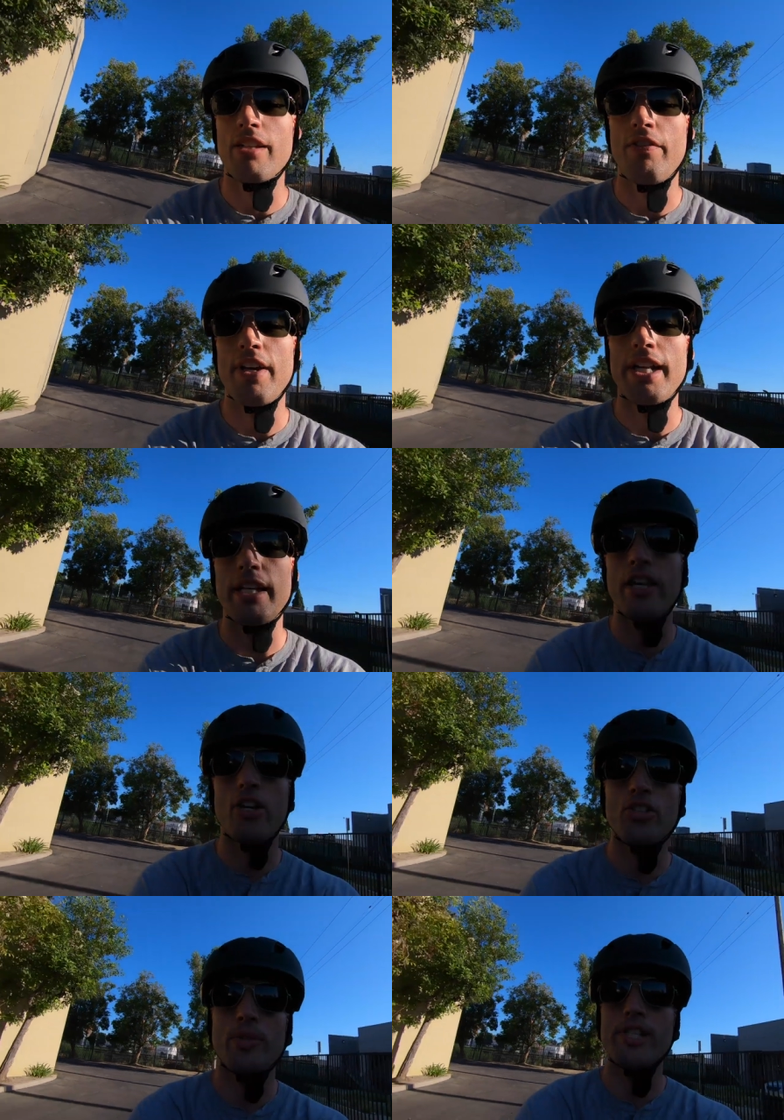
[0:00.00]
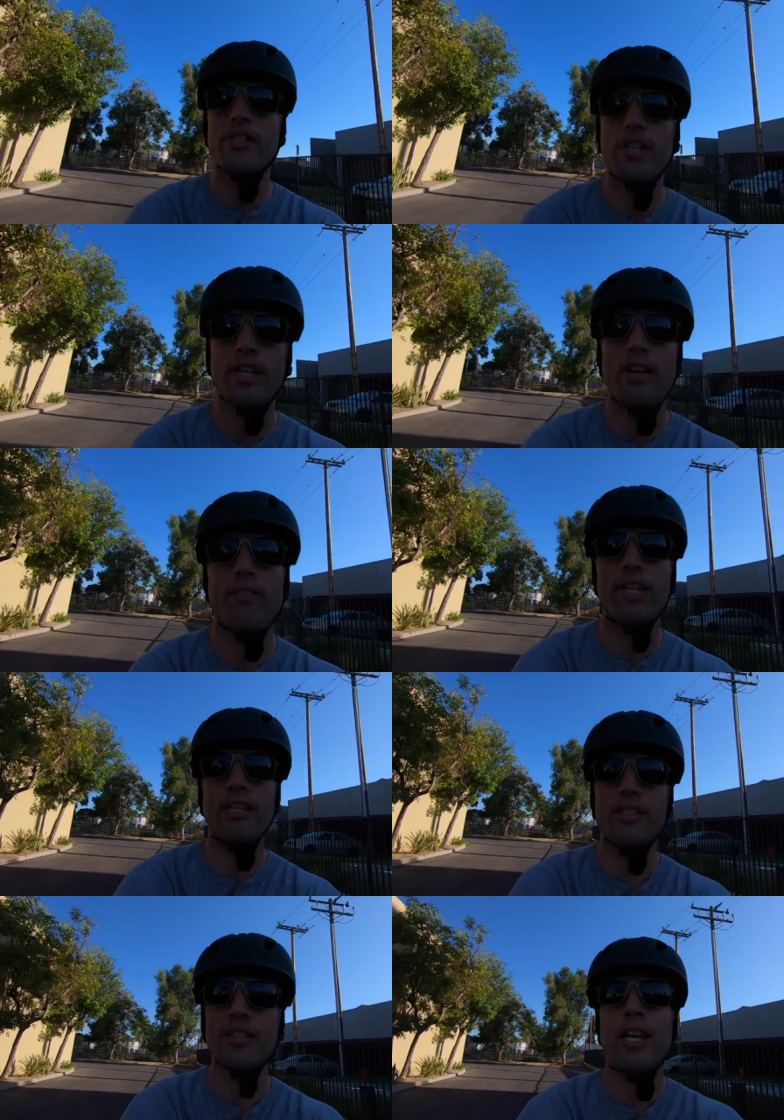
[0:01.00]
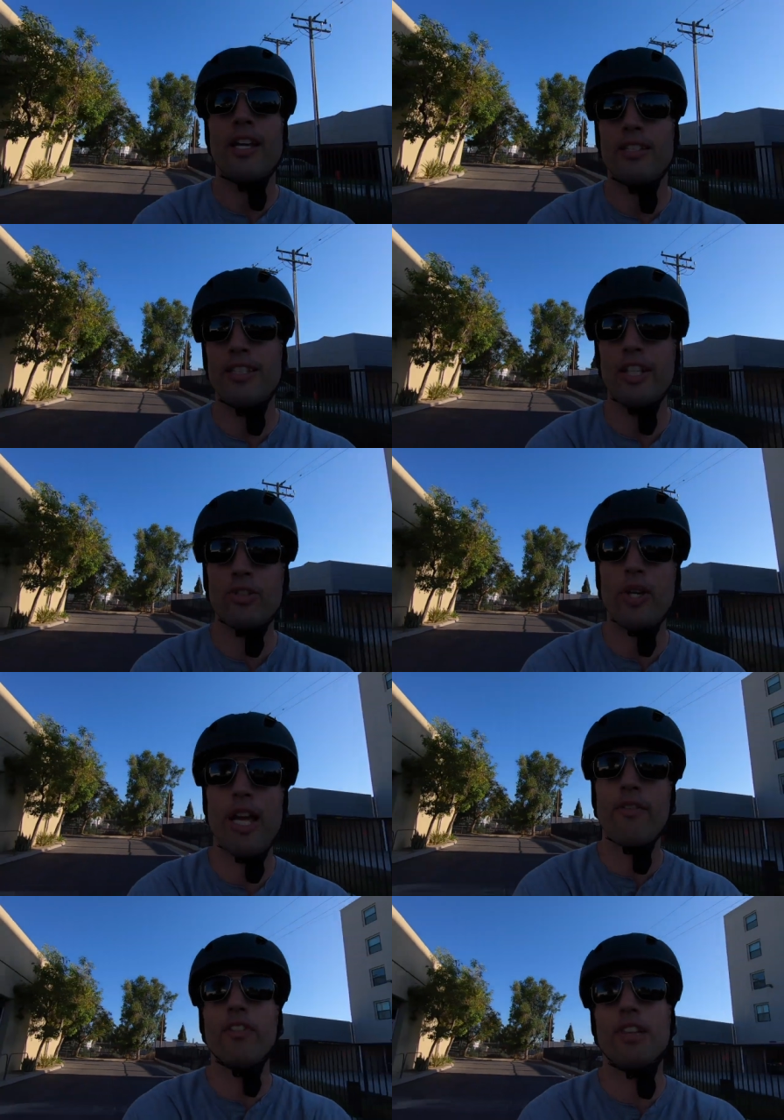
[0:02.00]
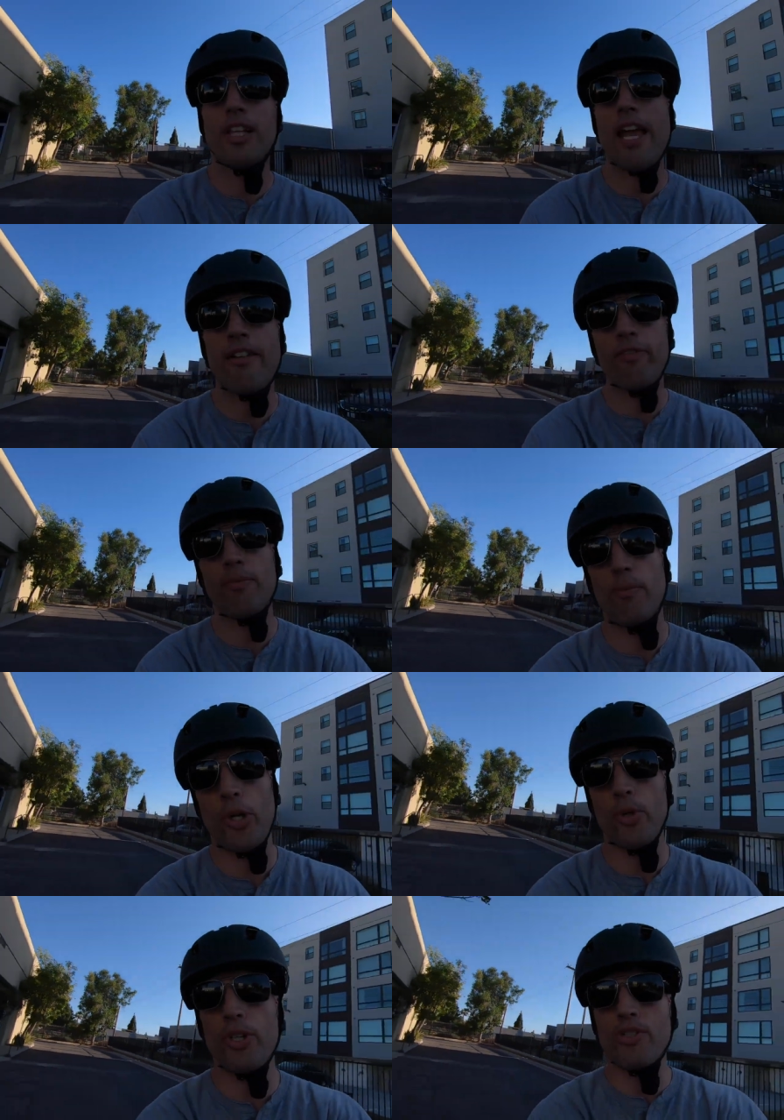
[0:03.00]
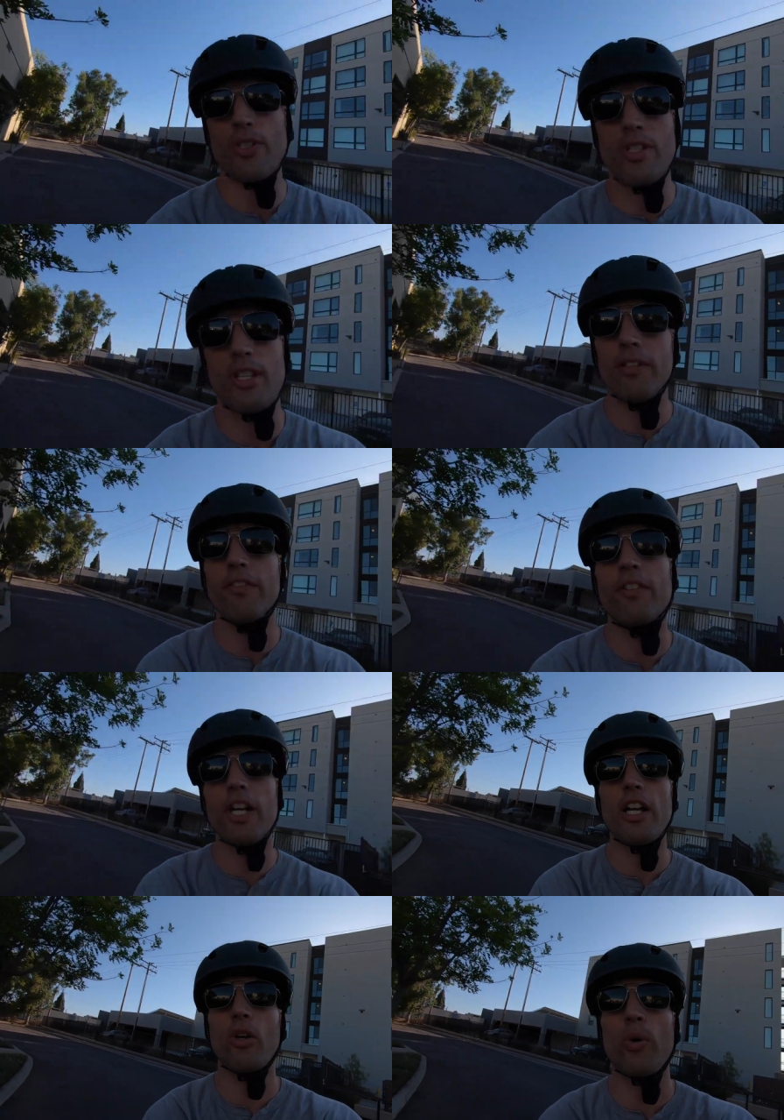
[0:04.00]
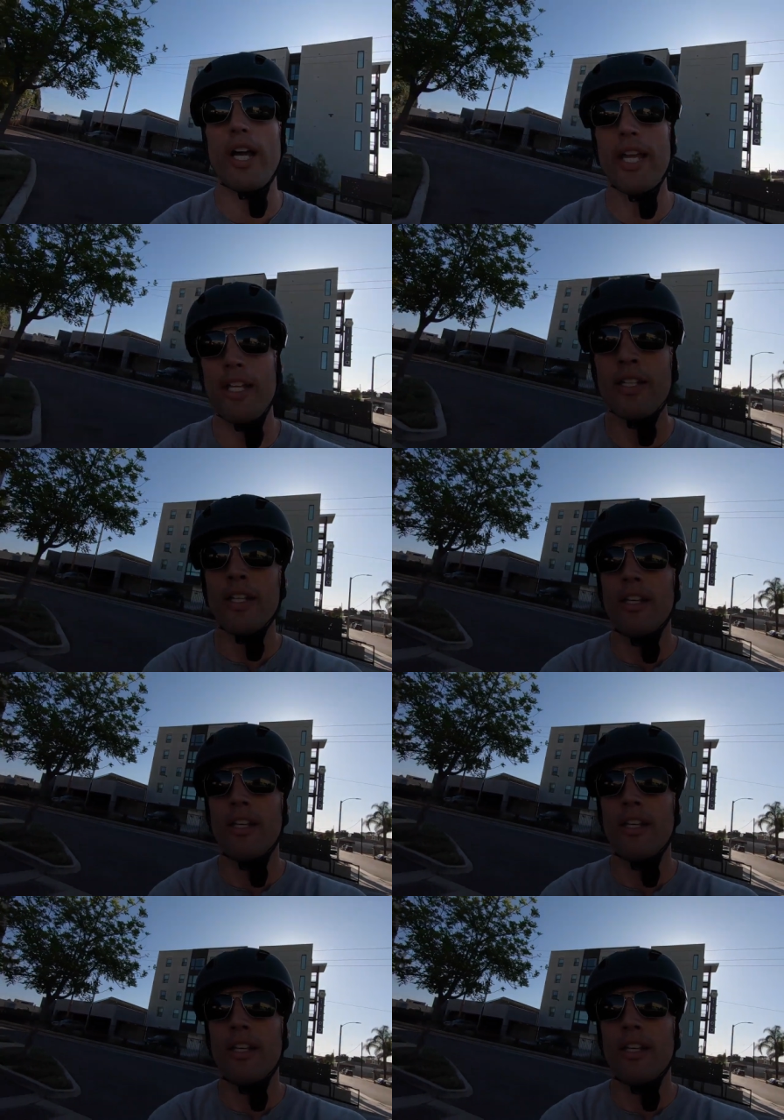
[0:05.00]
of the defining characteristic of these SyncDrive Life motors, is that they're very quiet.